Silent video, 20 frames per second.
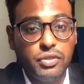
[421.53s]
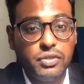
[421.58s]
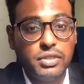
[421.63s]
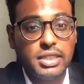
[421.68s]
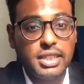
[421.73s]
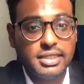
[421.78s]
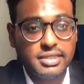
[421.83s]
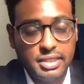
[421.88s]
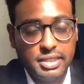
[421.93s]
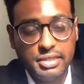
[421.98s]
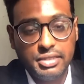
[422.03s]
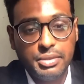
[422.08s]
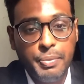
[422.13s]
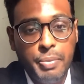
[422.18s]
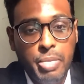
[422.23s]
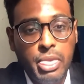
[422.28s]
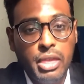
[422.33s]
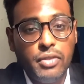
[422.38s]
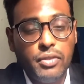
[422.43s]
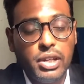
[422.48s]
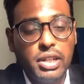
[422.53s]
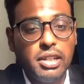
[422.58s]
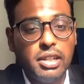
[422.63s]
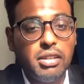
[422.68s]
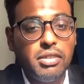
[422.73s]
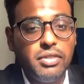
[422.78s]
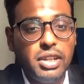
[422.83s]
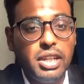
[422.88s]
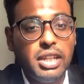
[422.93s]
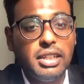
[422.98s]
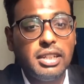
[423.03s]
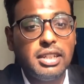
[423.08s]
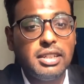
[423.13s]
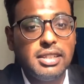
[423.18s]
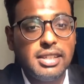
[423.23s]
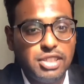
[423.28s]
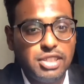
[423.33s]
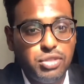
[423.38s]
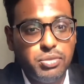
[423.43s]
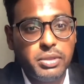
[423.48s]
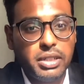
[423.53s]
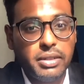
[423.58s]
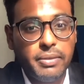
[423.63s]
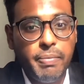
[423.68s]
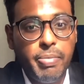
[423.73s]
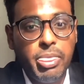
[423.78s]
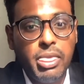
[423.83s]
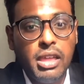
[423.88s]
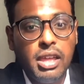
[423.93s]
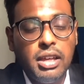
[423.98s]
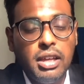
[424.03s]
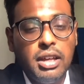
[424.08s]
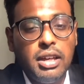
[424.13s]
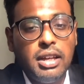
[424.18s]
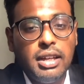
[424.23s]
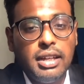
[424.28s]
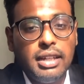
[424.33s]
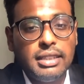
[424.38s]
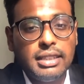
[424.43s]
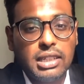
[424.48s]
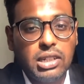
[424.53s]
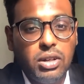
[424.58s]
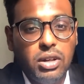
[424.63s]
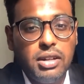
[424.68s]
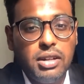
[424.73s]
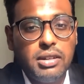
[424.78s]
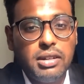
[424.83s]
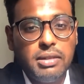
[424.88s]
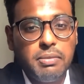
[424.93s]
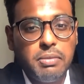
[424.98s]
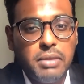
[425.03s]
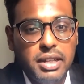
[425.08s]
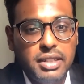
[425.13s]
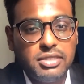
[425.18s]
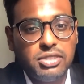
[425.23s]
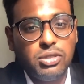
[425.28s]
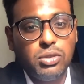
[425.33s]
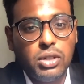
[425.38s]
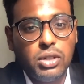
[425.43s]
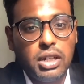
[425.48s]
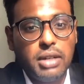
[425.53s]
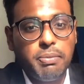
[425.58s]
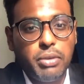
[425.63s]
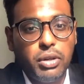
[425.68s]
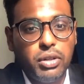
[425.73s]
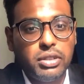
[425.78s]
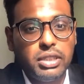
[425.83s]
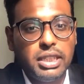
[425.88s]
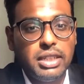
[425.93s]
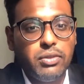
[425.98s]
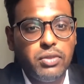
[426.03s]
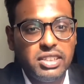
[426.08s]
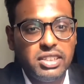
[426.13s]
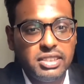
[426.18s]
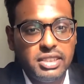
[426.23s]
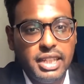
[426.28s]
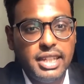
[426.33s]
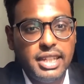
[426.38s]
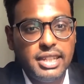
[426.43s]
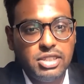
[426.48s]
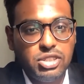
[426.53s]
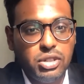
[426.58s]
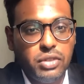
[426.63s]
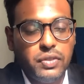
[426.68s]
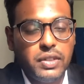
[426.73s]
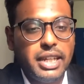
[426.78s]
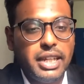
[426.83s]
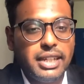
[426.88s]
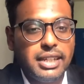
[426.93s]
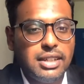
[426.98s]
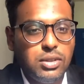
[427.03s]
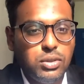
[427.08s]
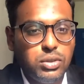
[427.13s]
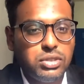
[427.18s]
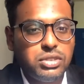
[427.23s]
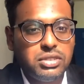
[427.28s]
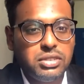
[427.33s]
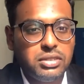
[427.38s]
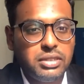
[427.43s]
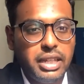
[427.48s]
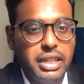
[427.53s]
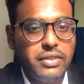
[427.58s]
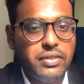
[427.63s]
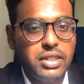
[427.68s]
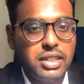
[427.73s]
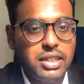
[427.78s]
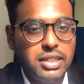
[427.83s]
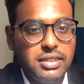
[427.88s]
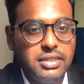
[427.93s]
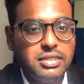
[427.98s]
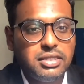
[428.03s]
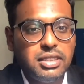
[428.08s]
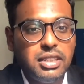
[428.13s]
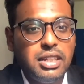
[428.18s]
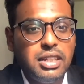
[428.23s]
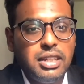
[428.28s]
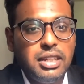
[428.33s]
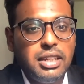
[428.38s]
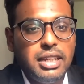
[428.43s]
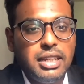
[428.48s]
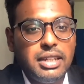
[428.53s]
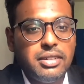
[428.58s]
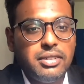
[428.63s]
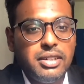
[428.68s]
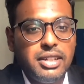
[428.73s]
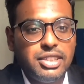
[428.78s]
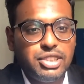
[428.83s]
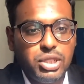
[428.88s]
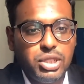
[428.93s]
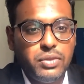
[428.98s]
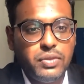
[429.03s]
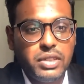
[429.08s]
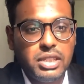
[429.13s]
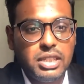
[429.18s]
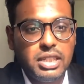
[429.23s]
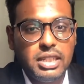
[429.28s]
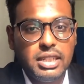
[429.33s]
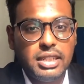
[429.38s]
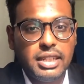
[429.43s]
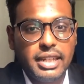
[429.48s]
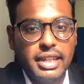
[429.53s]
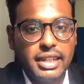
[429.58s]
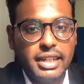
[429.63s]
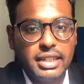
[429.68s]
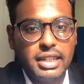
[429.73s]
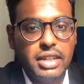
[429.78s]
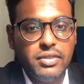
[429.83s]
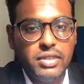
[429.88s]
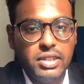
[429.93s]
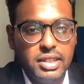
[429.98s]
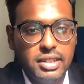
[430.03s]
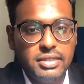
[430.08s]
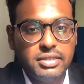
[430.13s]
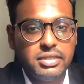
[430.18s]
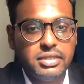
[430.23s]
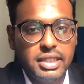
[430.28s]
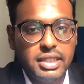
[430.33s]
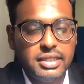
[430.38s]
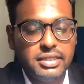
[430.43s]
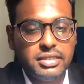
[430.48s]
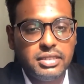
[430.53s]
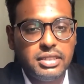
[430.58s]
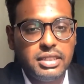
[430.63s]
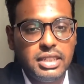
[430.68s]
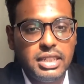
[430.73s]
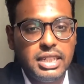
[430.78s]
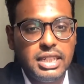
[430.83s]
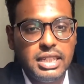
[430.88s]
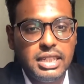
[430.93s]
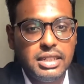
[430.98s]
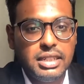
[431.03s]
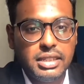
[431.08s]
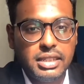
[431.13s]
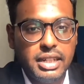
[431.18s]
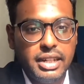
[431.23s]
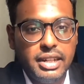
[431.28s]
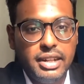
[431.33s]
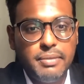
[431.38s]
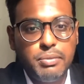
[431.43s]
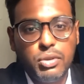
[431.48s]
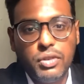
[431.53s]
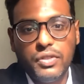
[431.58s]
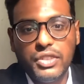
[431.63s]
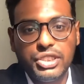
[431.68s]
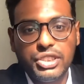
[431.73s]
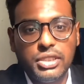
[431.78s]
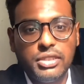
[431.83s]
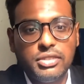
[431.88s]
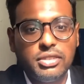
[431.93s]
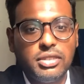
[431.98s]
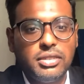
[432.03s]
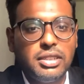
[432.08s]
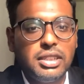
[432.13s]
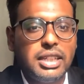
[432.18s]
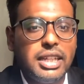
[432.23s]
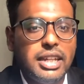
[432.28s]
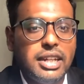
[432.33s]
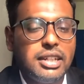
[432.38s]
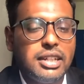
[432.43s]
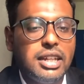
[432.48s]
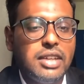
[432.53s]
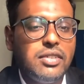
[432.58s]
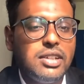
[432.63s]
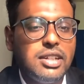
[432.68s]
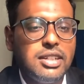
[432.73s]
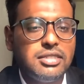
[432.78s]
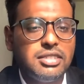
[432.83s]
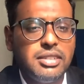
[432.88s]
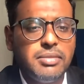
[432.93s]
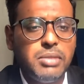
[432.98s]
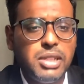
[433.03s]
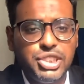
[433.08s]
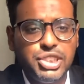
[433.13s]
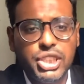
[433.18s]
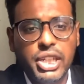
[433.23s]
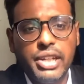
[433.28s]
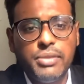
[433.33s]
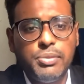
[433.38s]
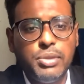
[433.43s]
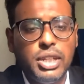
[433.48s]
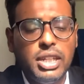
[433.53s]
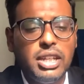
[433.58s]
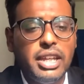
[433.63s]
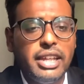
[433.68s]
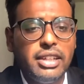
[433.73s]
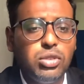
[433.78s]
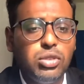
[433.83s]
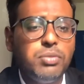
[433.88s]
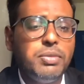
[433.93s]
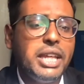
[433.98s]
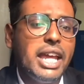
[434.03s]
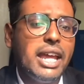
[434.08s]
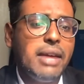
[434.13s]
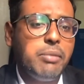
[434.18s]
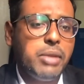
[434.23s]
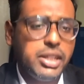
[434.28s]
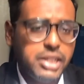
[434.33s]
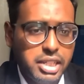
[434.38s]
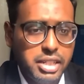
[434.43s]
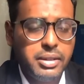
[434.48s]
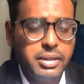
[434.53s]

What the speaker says: justice when delivering the judgment. The court must look upon the wastage of the accused evidence in relation with the character evidence. Thus, the current provisions on the character evidence in Malaysia had to be amended,